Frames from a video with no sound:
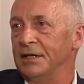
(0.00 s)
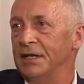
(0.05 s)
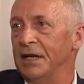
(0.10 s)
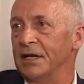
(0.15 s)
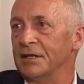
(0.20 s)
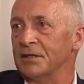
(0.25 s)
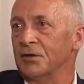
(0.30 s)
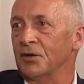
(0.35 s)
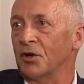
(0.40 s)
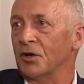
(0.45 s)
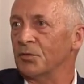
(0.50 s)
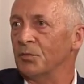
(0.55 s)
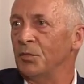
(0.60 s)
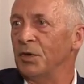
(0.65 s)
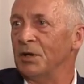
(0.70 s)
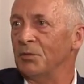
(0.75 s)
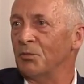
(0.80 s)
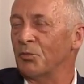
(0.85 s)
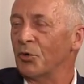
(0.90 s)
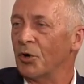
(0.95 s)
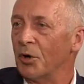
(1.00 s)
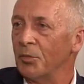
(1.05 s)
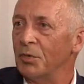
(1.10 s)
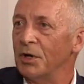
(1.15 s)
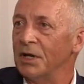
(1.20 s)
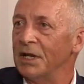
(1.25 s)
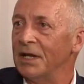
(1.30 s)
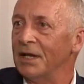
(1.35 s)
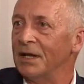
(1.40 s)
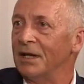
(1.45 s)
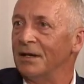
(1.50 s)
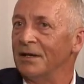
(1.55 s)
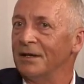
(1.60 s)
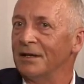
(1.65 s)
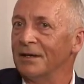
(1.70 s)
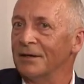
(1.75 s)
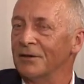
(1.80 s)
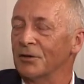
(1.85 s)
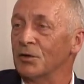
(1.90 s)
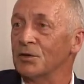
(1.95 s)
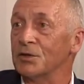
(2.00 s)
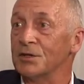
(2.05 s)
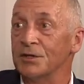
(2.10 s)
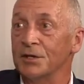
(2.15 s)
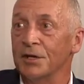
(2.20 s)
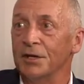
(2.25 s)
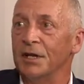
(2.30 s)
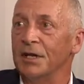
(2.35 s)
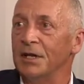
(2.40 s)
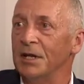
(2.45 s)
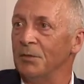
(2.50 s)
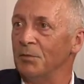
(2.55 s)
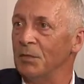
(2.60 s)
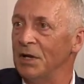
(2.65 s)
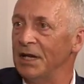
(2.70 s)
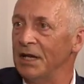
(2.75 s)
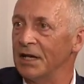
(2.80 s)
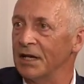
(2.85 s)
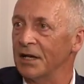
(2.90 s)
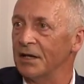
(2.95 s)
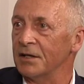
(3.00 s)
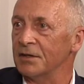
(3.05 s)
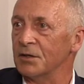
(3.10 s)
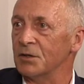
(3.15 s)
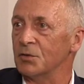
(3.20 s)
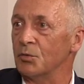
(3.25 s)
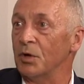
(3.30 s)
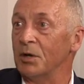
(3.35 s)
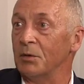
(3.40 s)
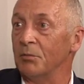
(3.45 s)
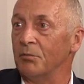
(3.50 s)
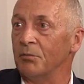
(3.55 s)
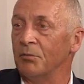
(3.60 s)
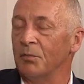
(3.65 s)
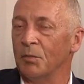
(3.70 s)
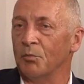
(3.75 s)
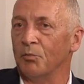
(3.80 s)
has not been properly considered in many cases when